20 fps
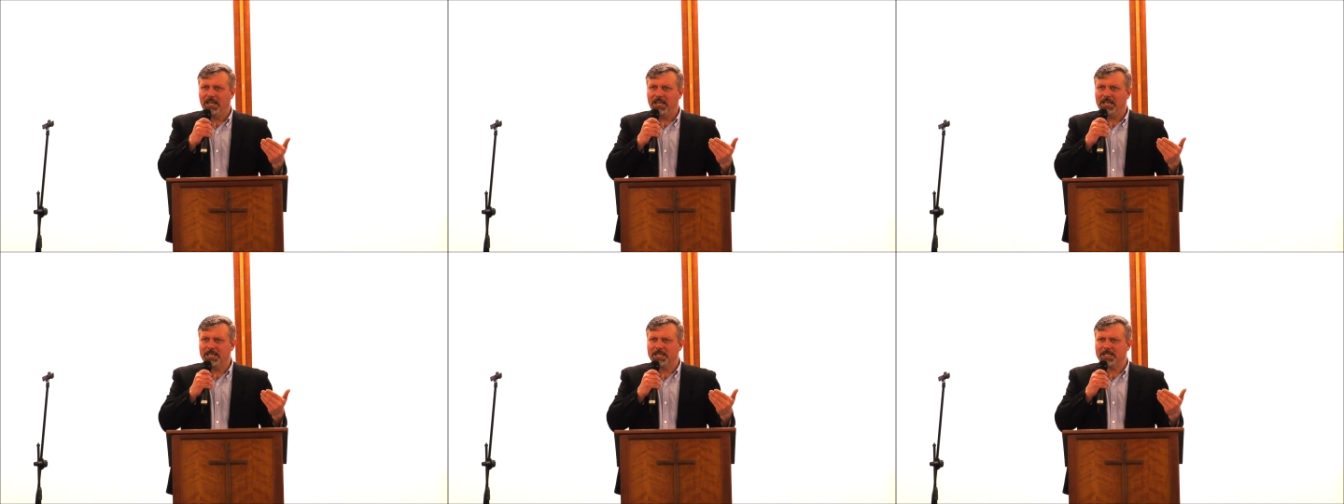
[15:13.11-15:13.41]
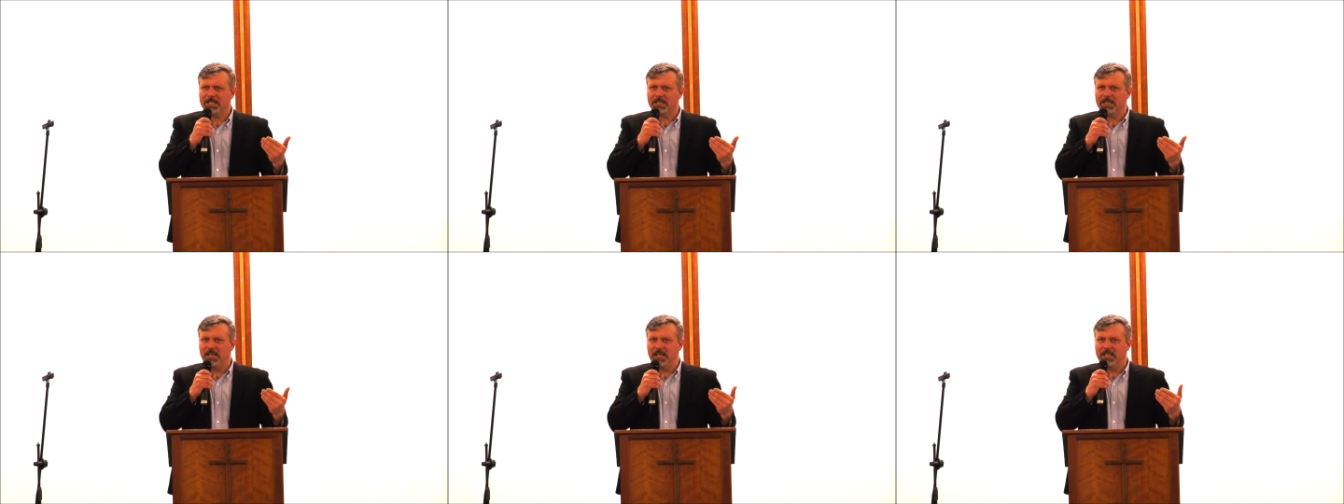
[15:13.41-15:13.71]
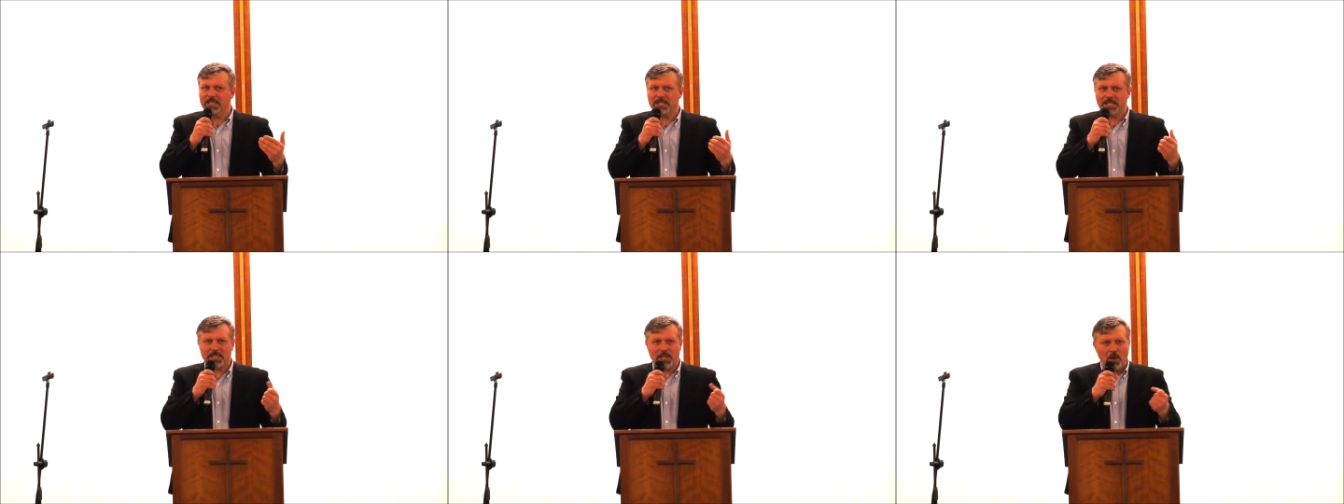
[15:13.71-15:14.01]
is,
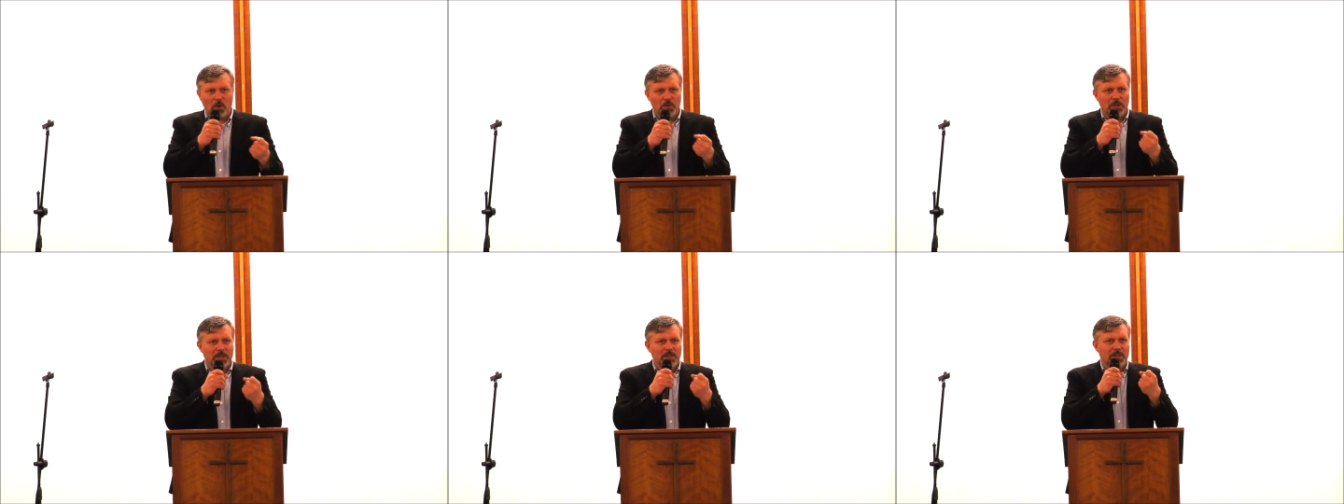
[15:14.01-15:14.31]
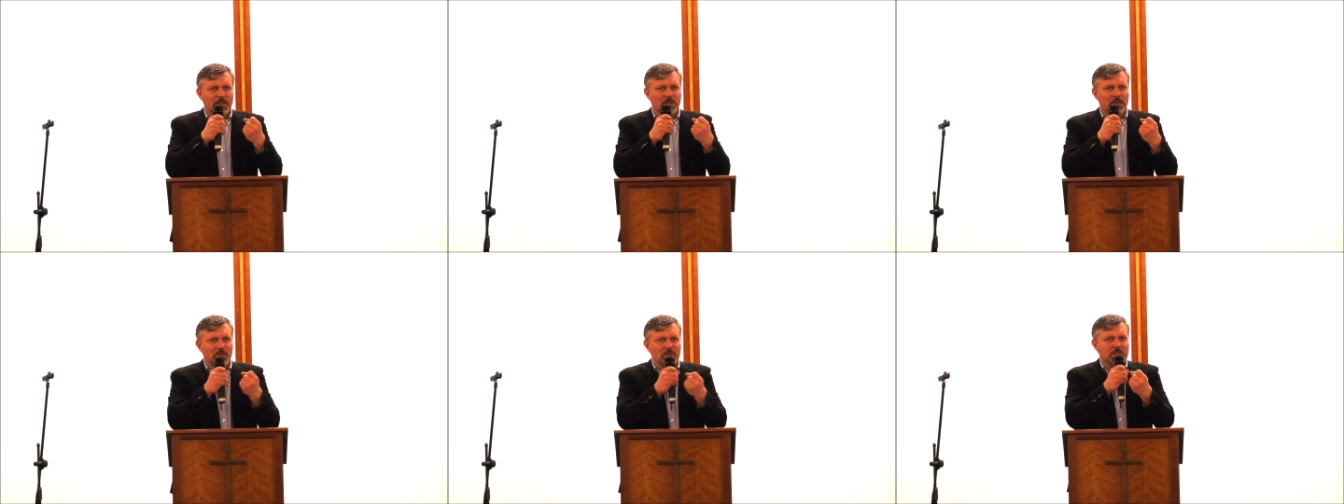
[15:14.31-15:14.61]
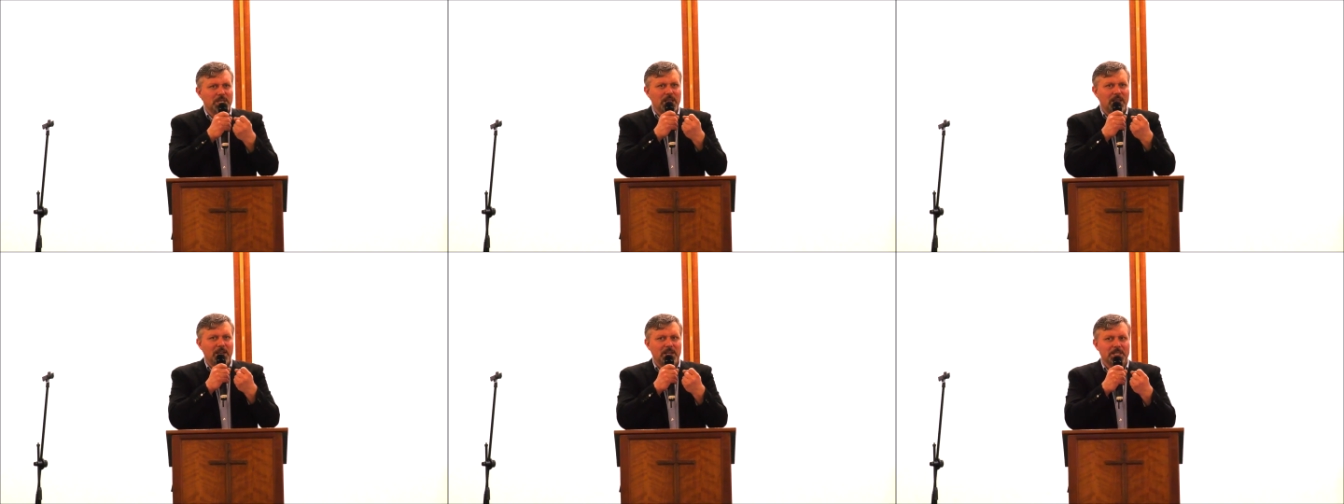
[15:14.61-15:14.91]
is so
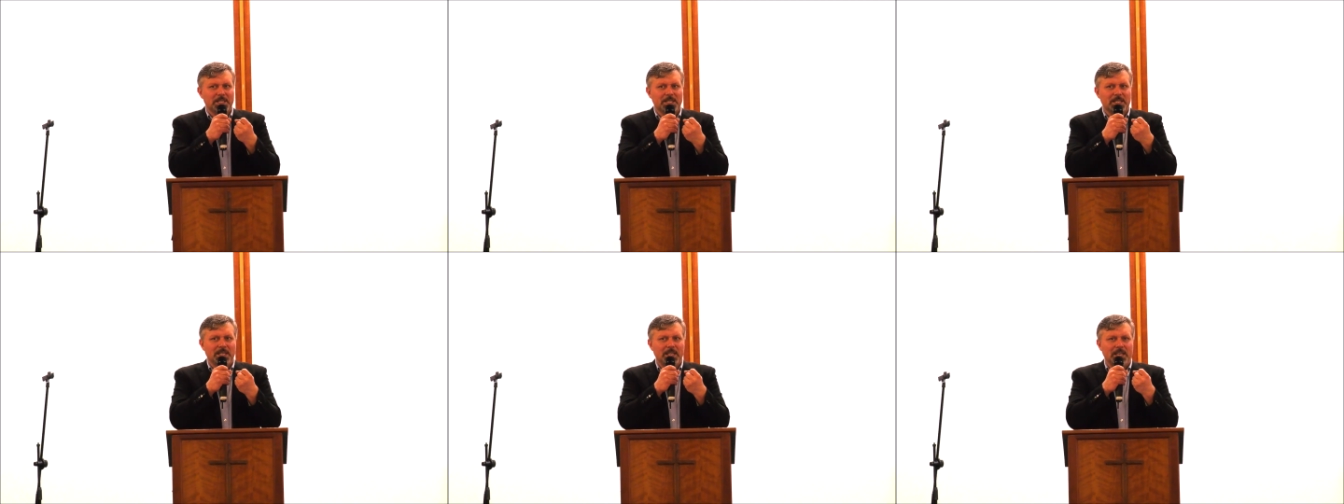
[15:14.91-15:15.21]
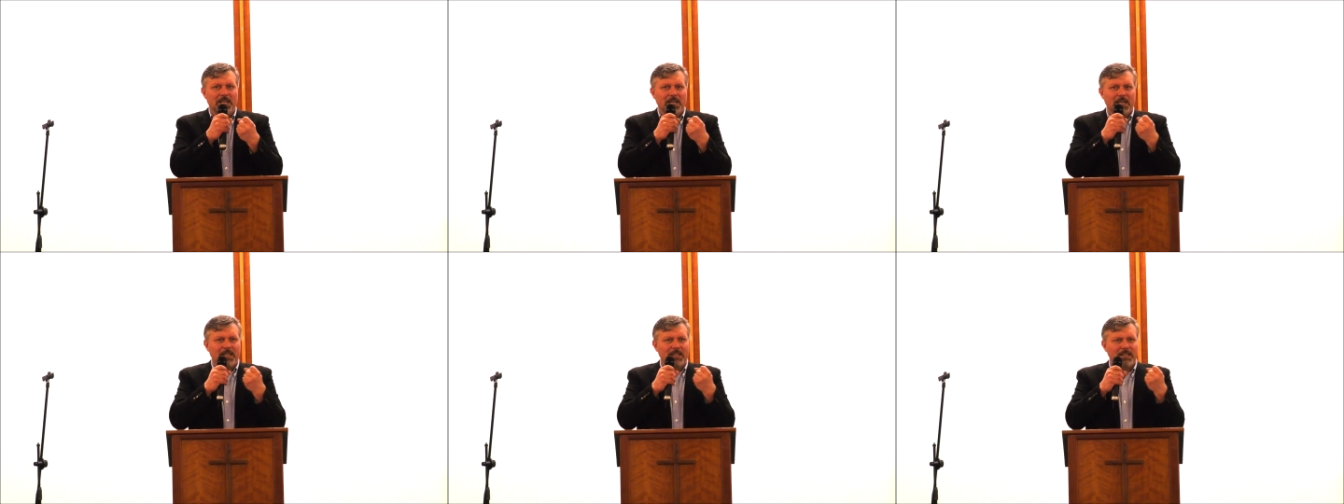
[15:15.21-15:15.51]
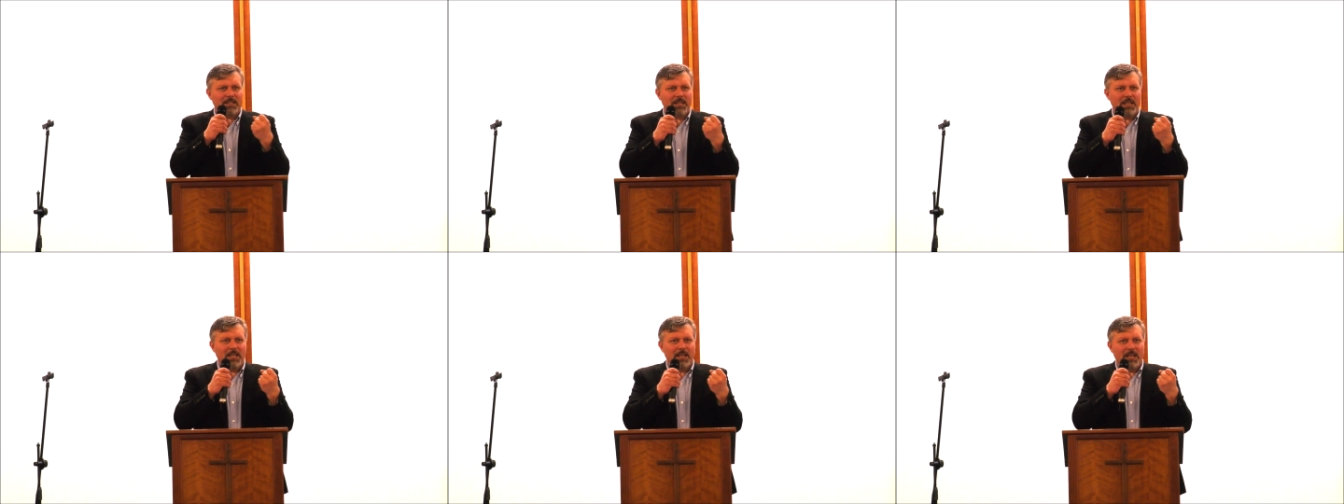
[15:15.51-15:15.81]
enthusiastic
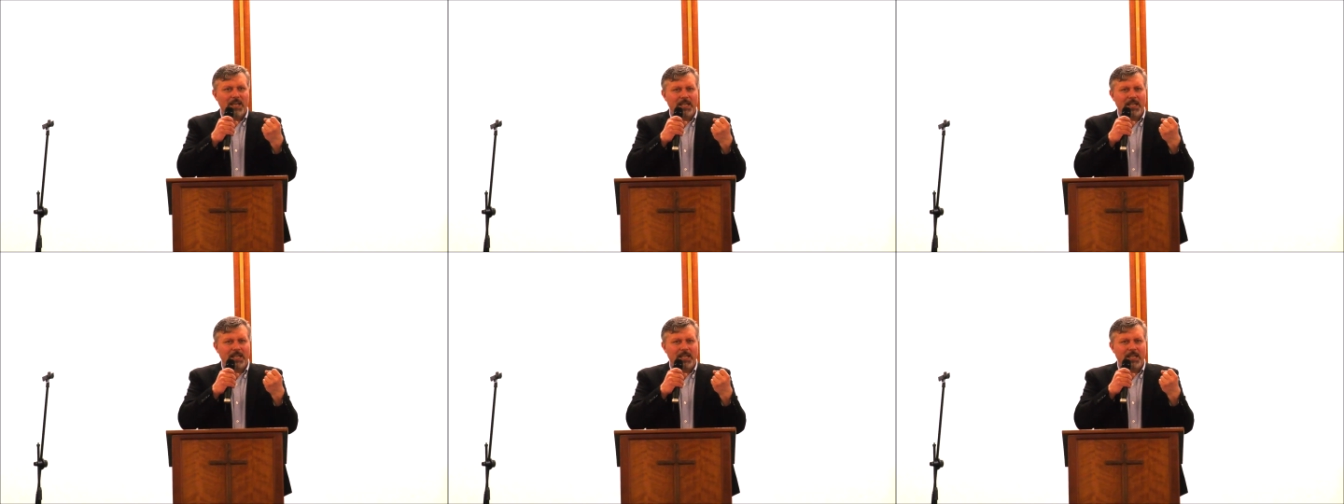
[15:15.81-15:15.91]
and